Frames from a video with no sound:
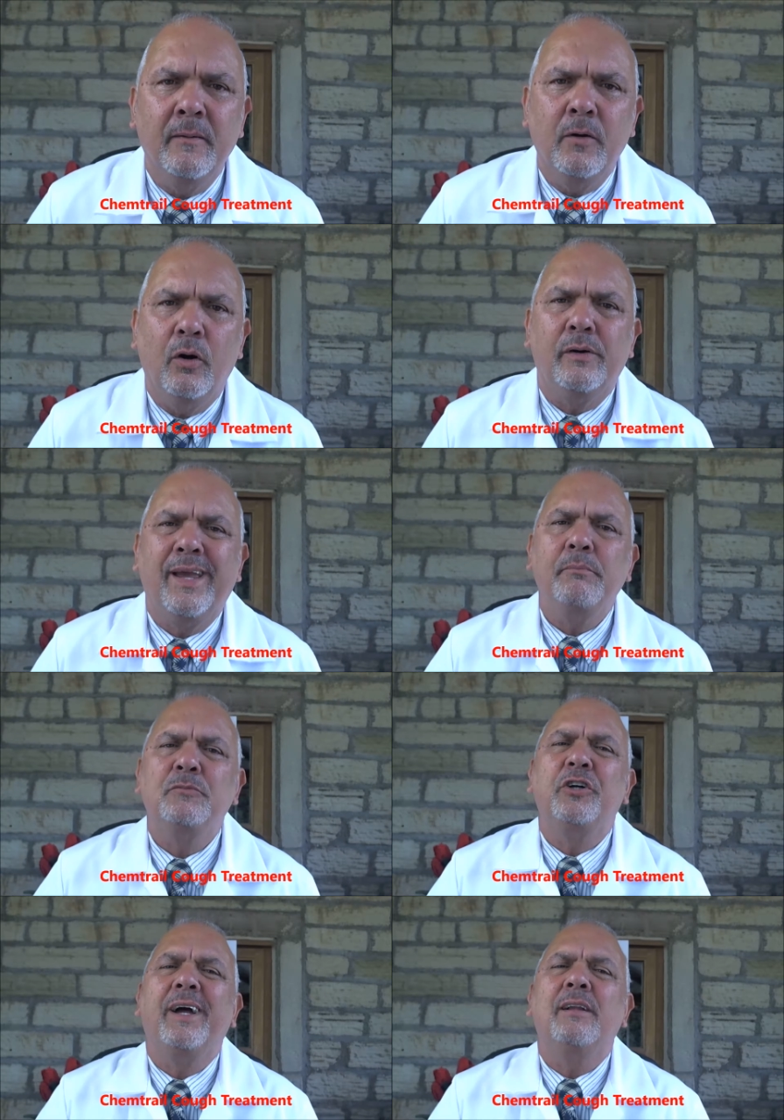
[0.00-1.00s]
or
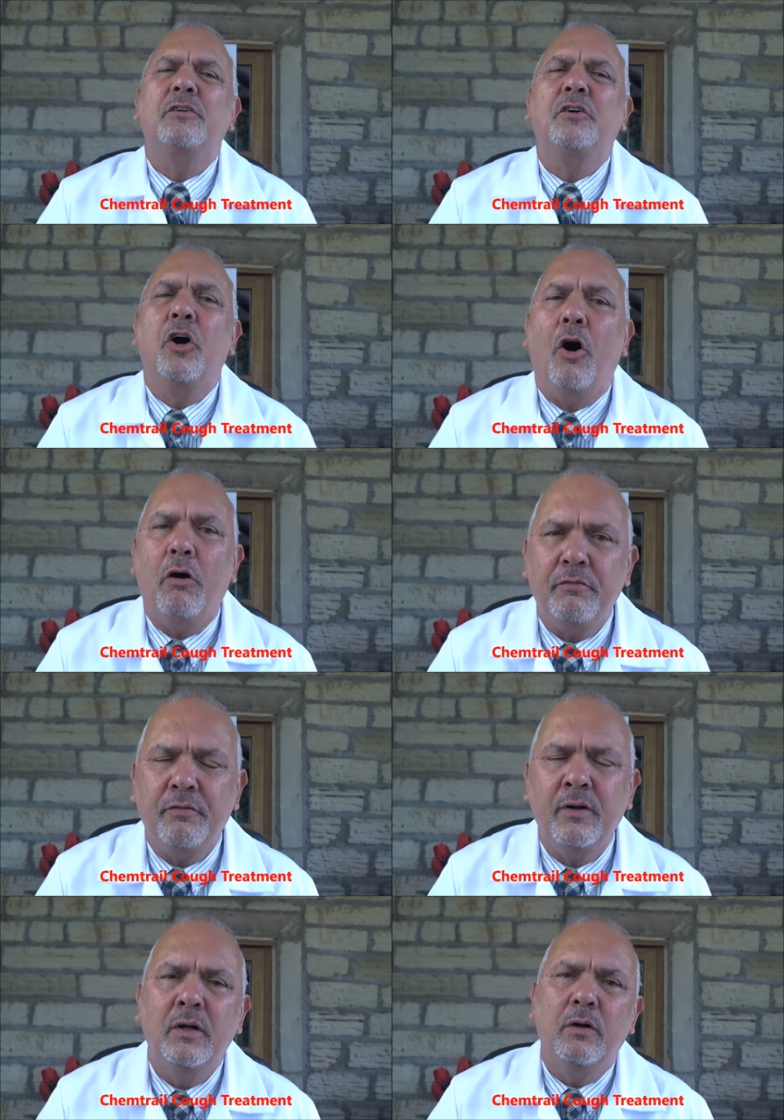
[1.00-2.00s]
chemtrail cough,
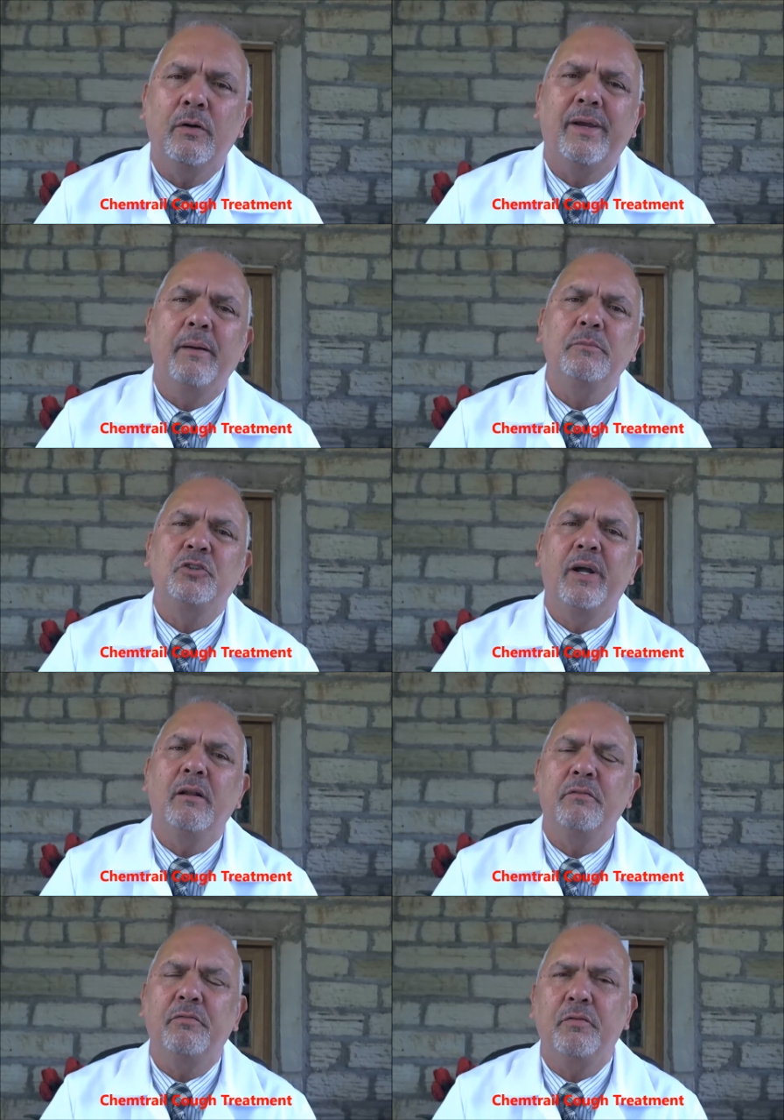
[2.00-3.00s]
or
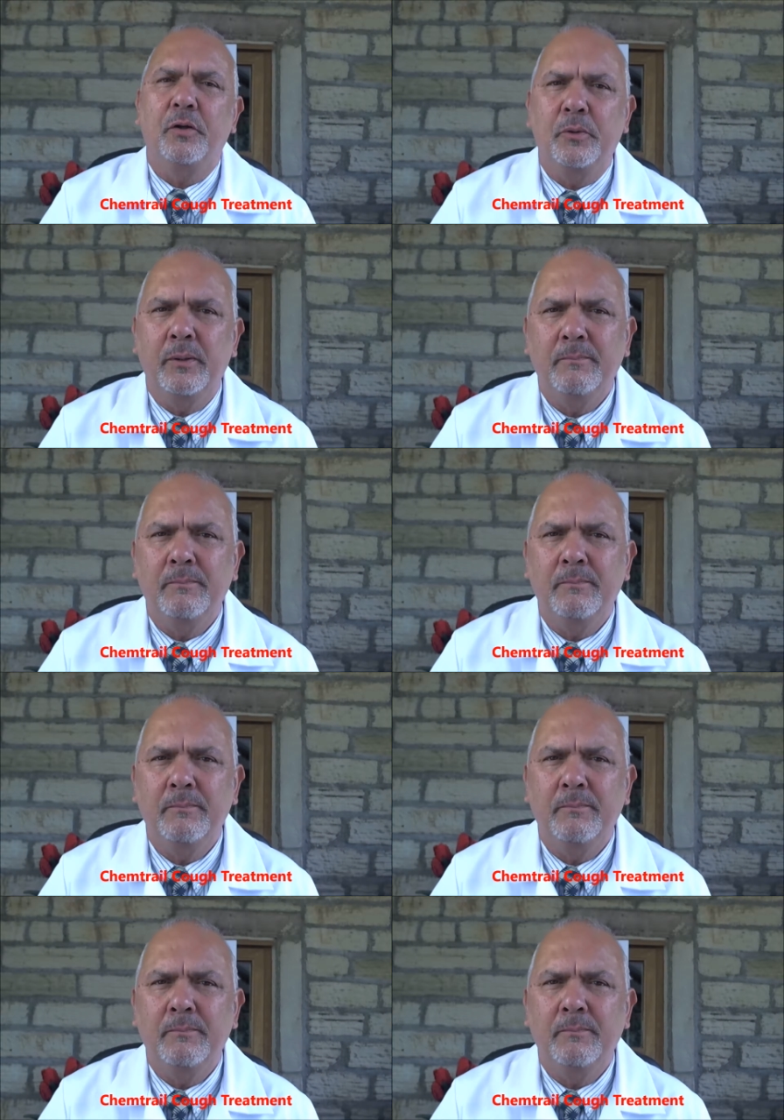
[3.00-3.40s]
chemtrail flu.